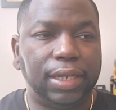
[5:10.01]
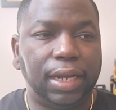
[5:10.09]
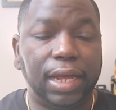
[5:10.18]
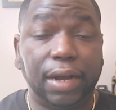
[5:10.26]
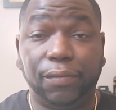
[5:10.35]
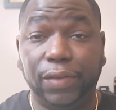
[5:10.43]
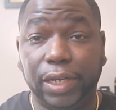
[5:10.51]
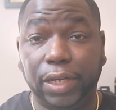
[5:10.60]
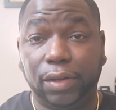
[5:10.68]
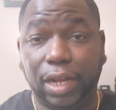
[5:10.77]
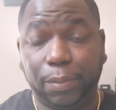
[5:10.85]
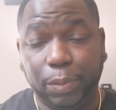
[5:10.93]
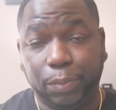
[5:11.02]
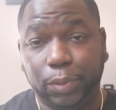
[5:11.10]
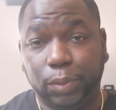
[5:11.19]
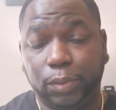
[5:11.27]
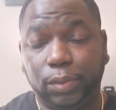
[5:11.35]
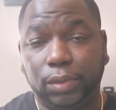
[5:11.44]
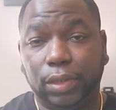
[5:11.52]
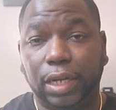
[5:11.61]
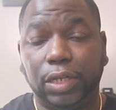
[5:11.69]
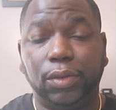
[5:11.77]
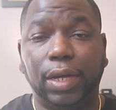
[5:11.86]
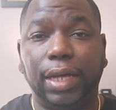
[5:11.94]
a lot of people, a lot
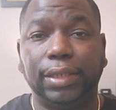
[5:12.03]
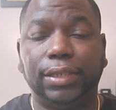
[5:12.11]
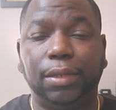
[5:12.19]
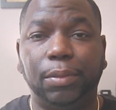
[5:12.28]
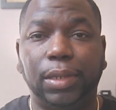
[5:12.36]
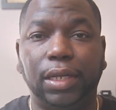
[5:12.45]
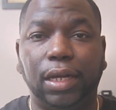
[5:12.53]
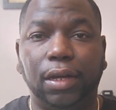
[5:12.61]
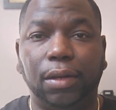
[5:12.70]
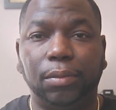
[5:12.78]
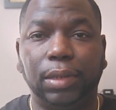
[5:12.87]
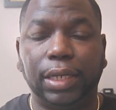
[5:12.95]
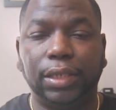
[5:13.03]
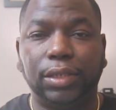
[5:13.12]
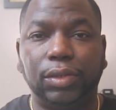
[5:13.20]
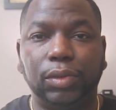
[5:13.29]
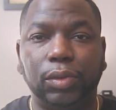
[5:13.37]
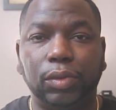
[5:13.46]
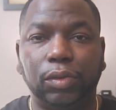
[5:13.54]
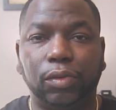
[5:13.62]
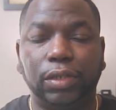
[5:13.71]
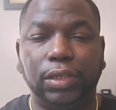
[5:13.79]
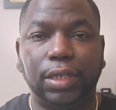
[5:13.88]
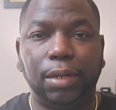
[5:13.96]
of you guys send me links to
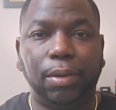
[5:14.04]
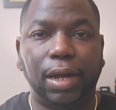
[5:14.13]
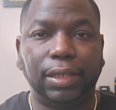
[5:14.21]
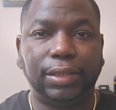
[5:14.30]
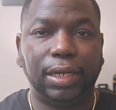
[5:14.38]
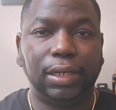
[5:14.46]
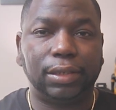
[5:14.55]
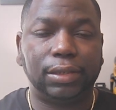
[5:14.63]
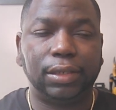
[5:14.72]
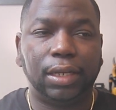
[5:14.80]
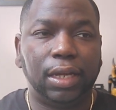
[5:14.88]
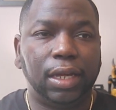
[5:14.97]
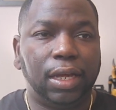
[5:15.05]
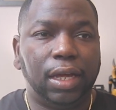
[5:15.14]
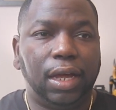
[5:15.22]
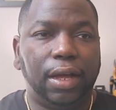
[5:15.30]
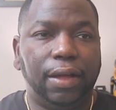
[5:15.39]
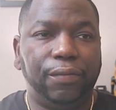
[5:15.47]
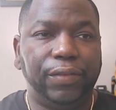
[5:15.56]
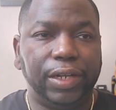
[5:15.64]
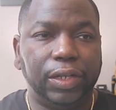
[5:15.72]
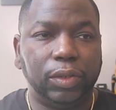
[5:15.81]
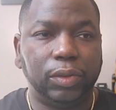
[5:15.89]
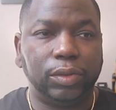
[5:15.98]
Christian apologetics
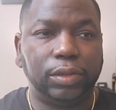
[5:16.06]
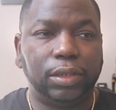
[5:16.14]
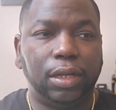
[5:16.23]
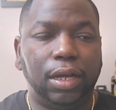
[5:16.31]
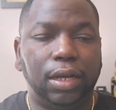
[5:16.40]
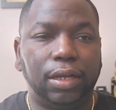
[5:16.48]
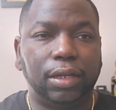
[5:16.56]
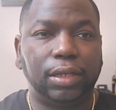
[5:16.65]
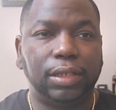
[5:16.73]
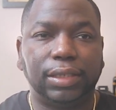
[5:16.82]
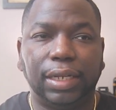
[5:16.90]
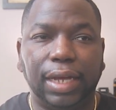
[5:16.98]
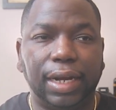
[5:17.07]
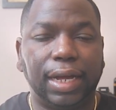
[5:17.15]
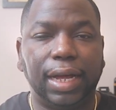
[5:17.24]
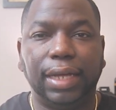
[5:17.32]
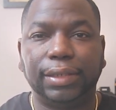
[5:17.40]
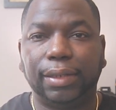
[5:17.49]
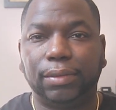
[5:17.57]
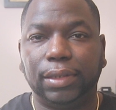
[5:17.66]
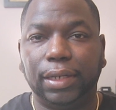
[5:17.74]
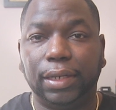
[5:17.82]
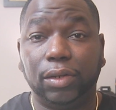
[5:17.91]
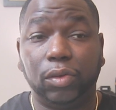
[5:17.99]
videos. There's a lot of guys out
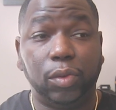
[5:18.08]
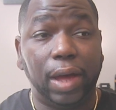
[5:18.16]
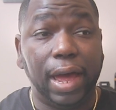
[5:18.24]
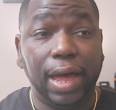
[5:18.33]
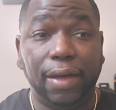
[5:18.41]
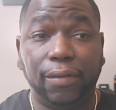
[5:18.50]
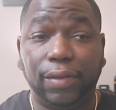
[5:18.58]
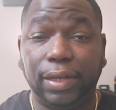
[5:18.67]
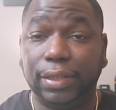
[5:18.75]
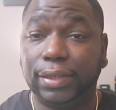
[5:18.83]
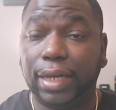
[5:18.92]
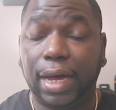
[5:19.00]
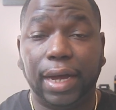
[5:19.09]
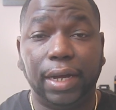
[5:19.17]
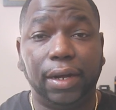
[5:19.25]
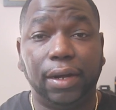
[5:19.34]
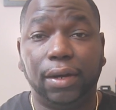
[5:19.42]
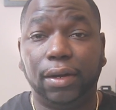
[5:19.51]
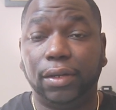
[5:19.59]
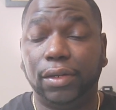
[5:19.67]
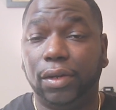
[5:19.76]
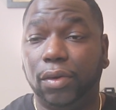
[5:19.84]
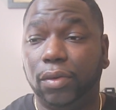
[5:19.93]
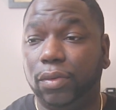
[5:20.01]
there who have entire,
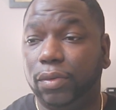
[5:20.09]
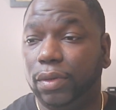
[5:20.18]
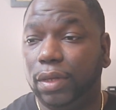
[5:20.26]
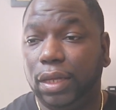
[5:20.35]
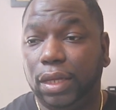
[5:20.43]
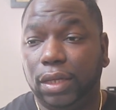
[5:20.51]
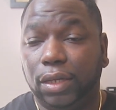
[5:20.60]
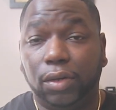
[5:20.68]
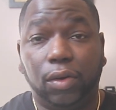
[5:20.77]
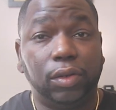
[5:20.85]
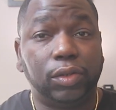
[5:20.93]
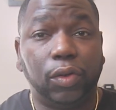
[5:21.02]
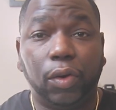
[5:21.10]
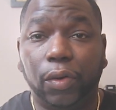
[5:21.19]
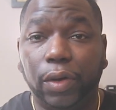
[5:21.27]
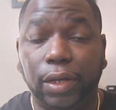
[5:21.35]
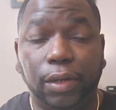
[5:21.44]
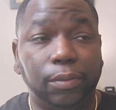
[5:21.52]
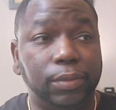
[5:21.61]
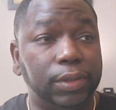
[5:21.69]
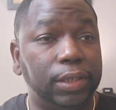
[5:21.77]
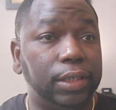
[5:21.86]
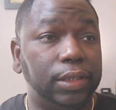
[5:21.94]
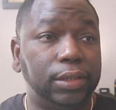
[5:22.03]

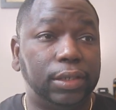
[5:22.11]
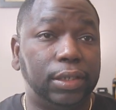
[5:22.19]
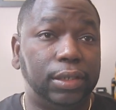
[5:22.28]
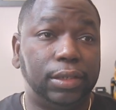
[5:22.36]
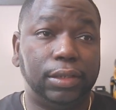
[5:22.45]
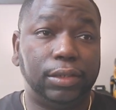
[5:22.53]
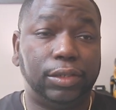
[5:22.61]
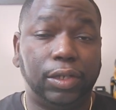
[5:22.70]
auditoriums and